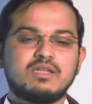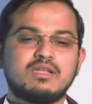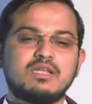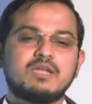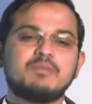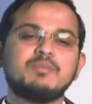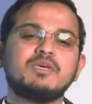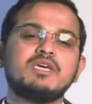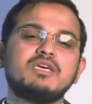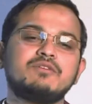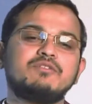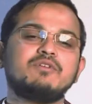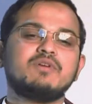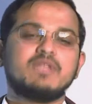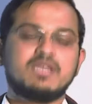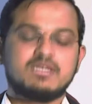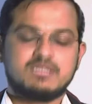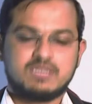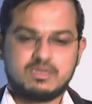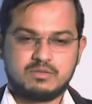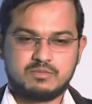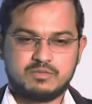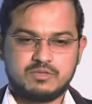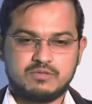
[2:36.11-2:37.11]
Let me give you an
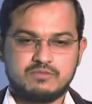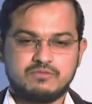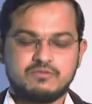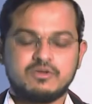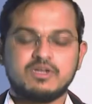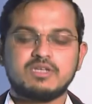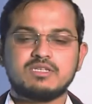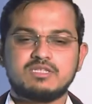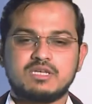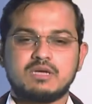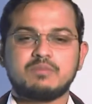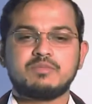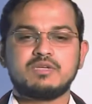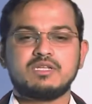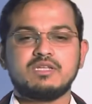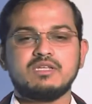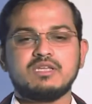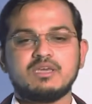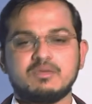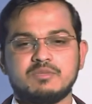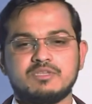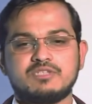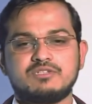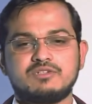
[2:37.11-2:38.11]
example. For example, in
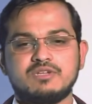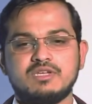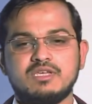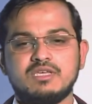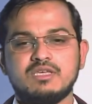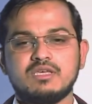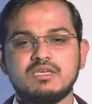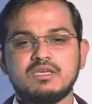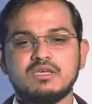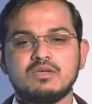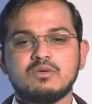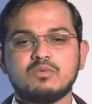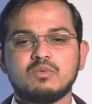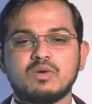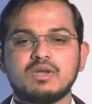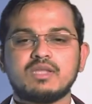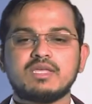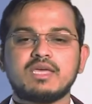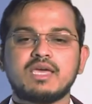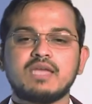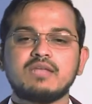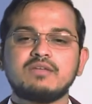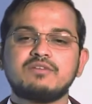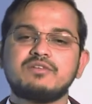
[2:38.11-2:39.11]
chemistry, one
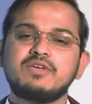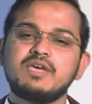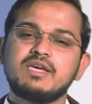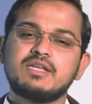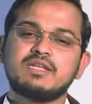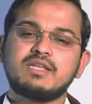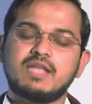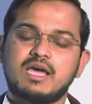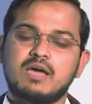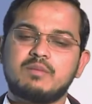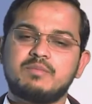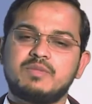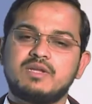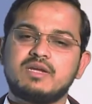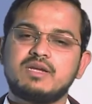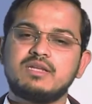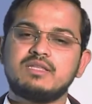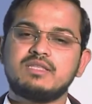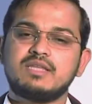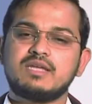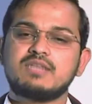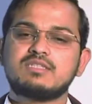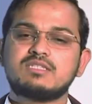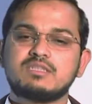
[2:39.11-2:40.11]
can create an
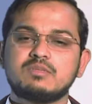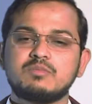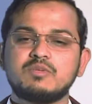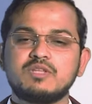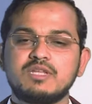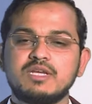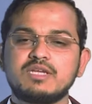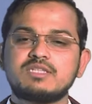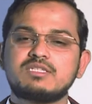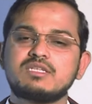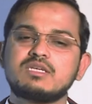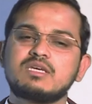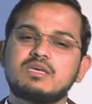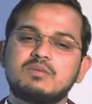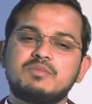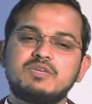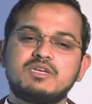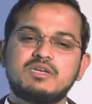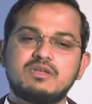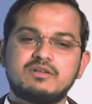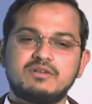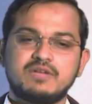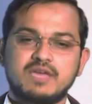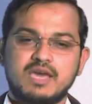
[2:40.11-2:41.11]
applet that simulates a
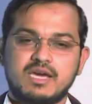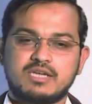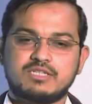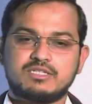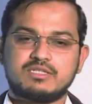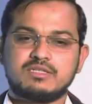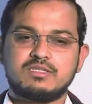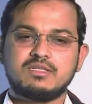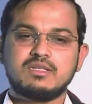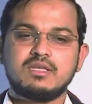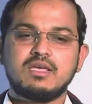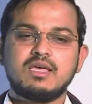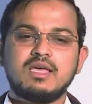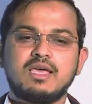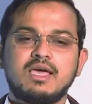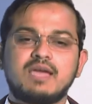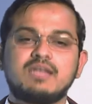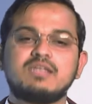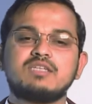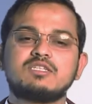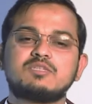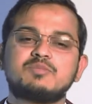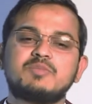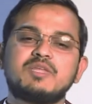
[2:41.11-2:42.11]
chemical reaction
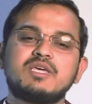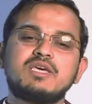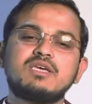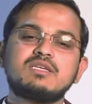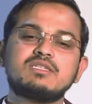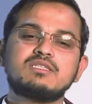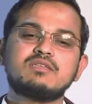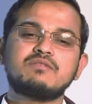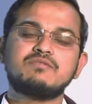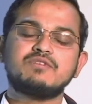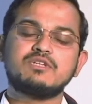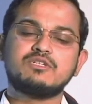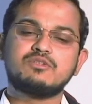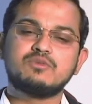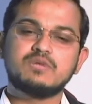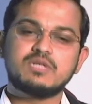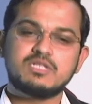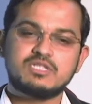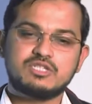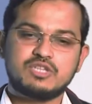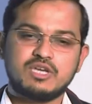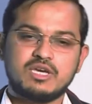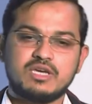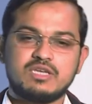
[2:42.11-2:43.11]
and displays the visual
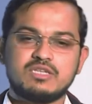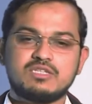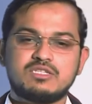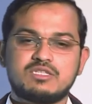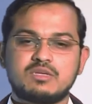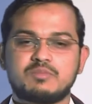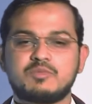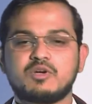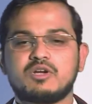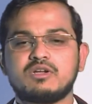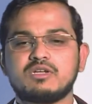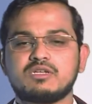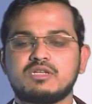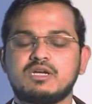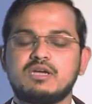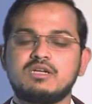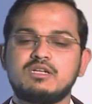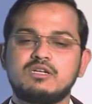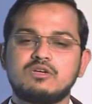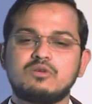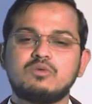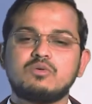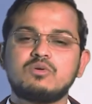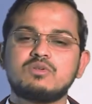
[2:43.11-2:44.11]
change the product
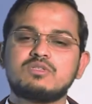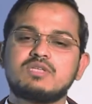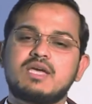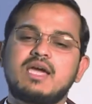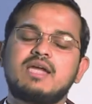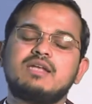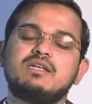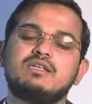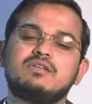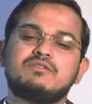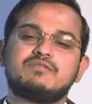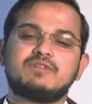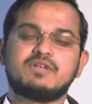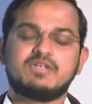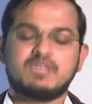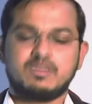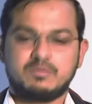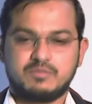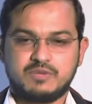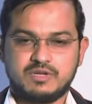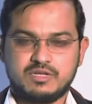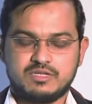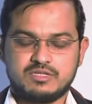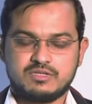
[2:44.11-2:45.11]
undergoes at different
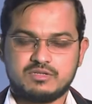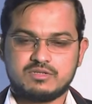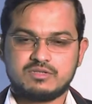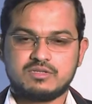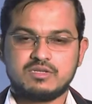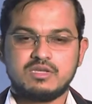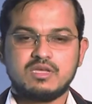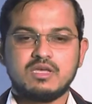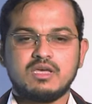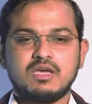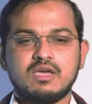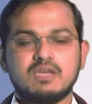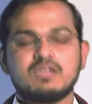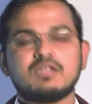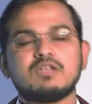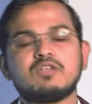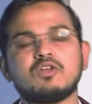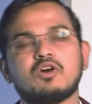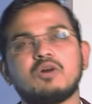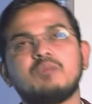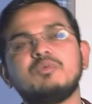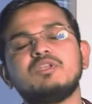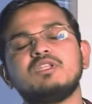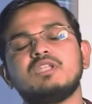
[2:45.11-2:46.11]
temperatures. In a
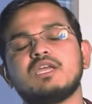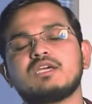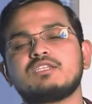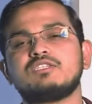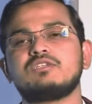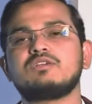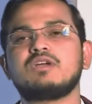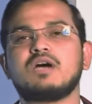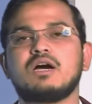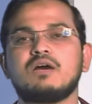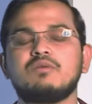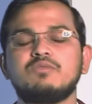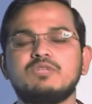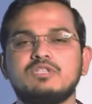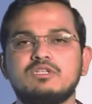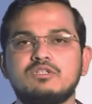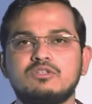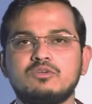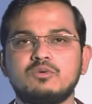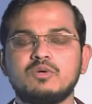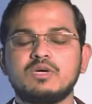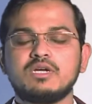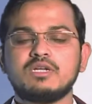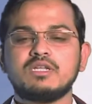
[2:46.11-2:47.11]
normal lecture, how would you
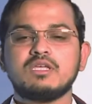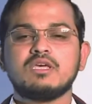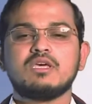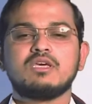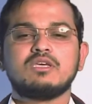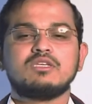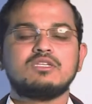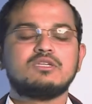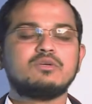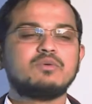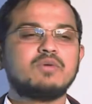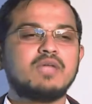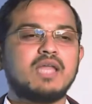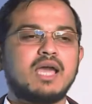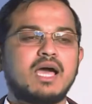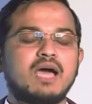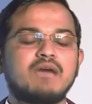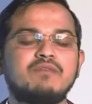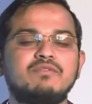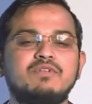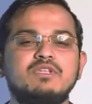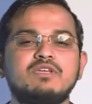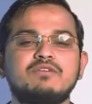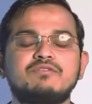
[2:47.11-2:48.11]
do it? You will
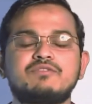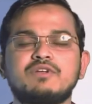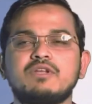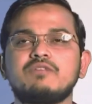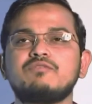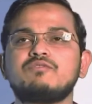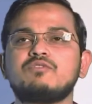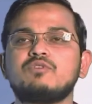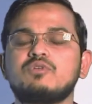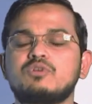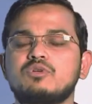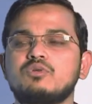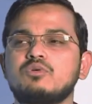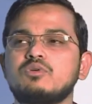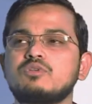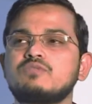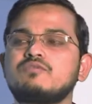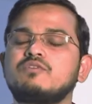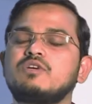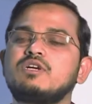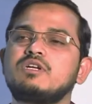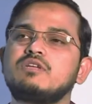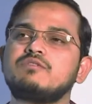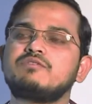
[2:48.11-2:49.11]
have different photos
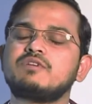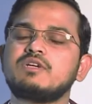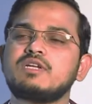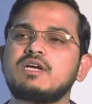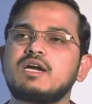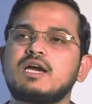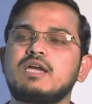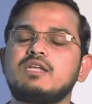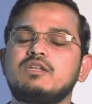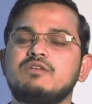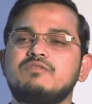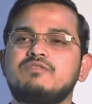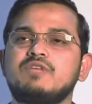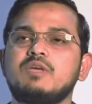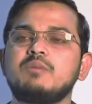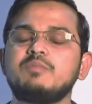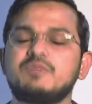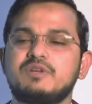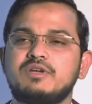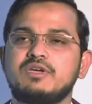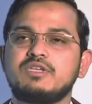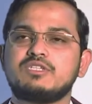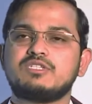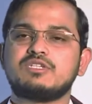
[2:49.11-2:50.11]
for different kind of
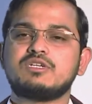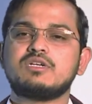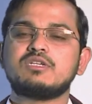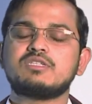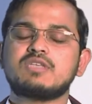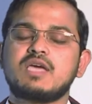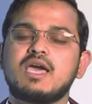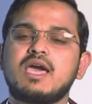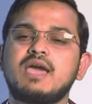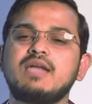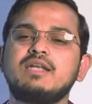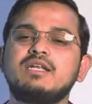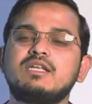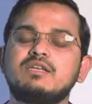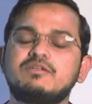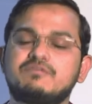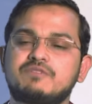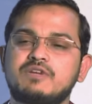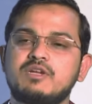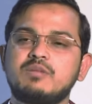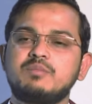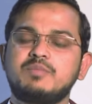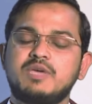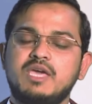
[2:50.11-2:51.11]
temperatures and
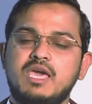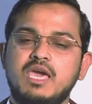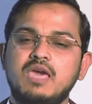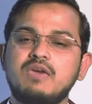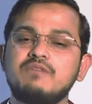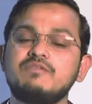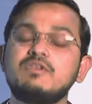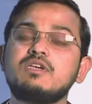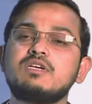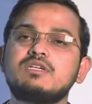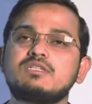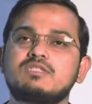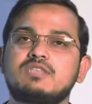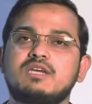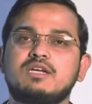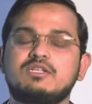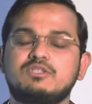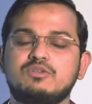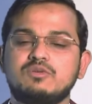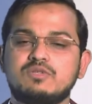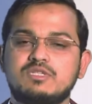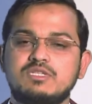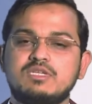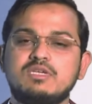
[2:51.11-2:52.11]
different behaviors that
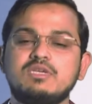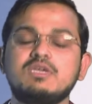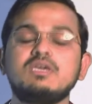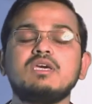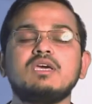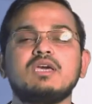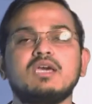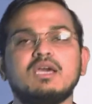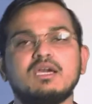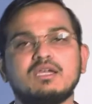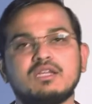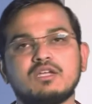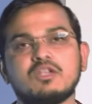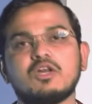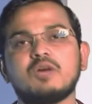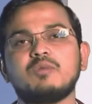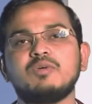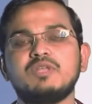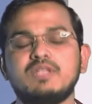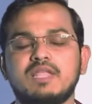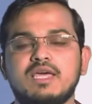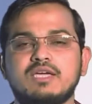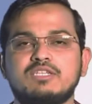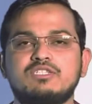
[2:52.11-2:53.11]
you see in a
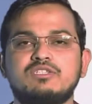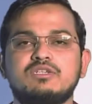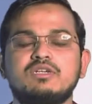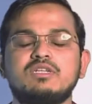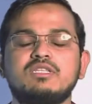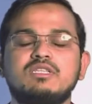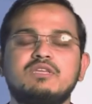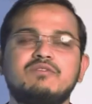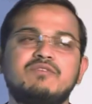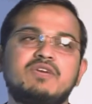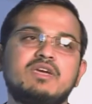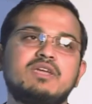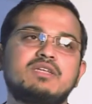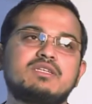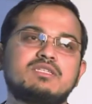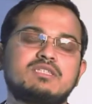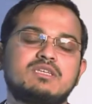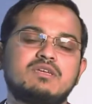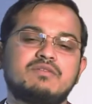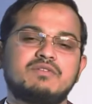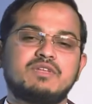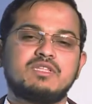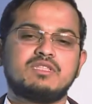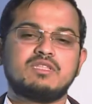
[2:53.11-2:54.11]
normal lecture the way it is
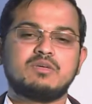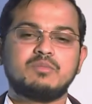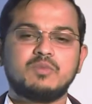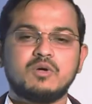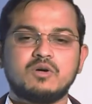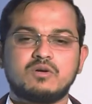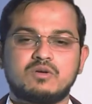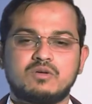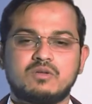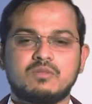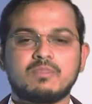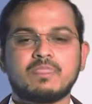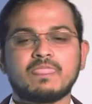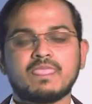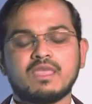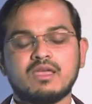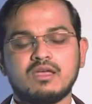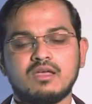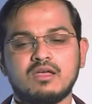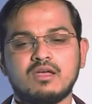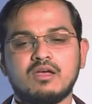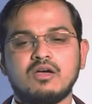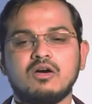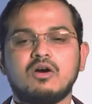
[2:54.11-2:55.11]
given in the book.
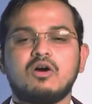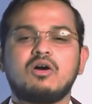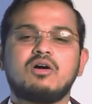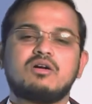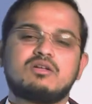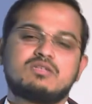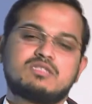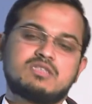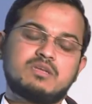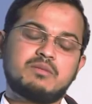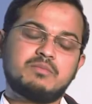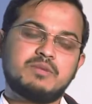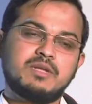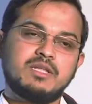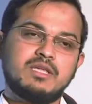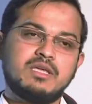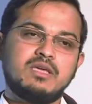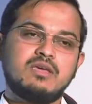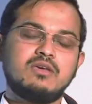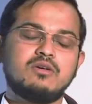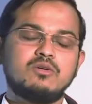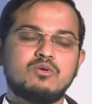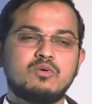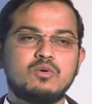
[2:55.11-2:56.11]
Or
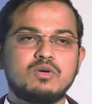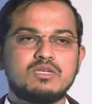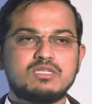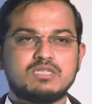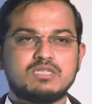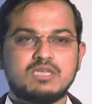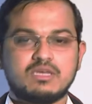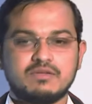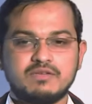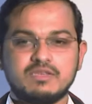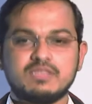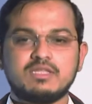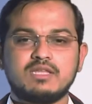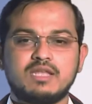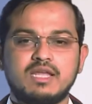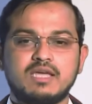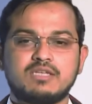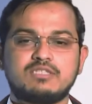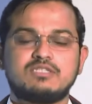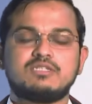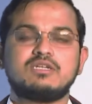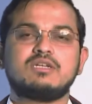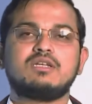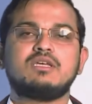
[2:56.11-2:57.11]
somebody who is giving the
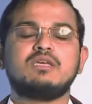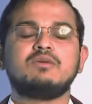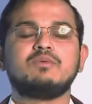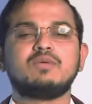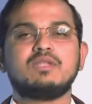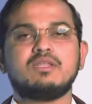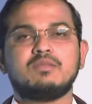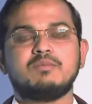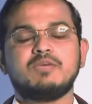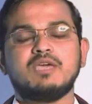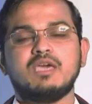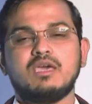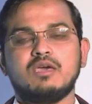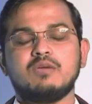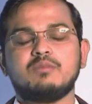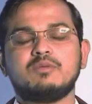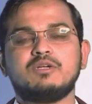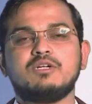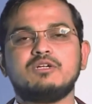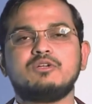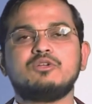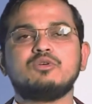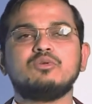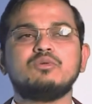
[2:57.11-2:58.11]
lecture, he will be
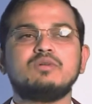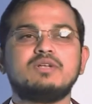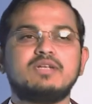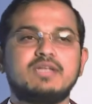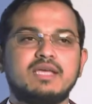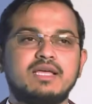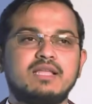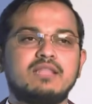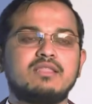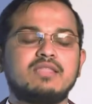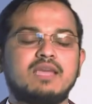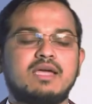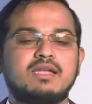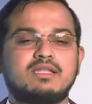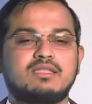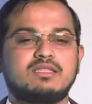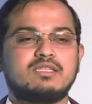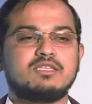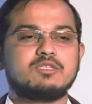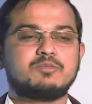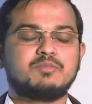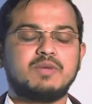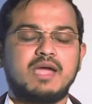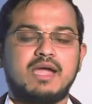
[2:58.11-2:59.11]
able to tell that
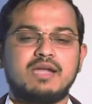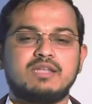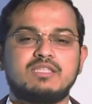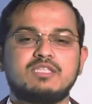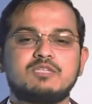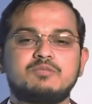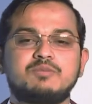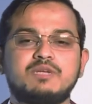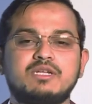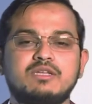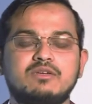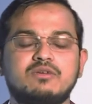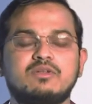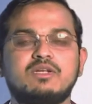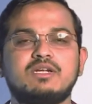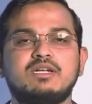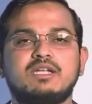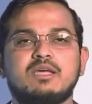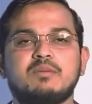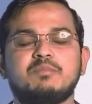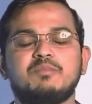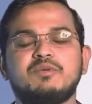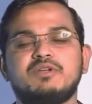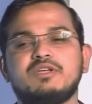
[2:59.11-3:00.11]
at this particular
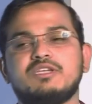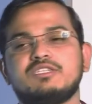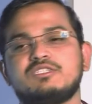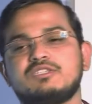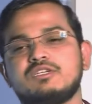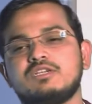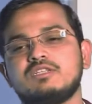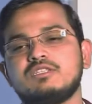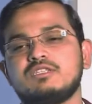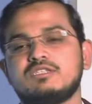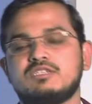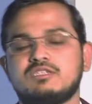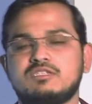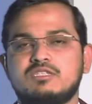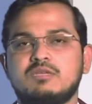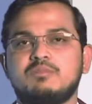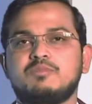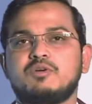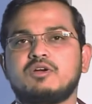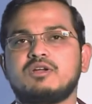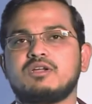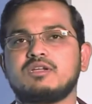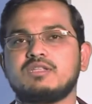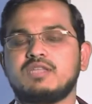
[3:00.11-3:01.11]
temperature, this is the
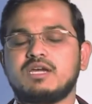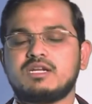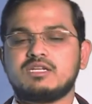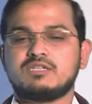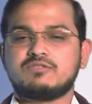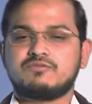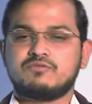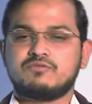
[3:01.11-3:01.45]
product that is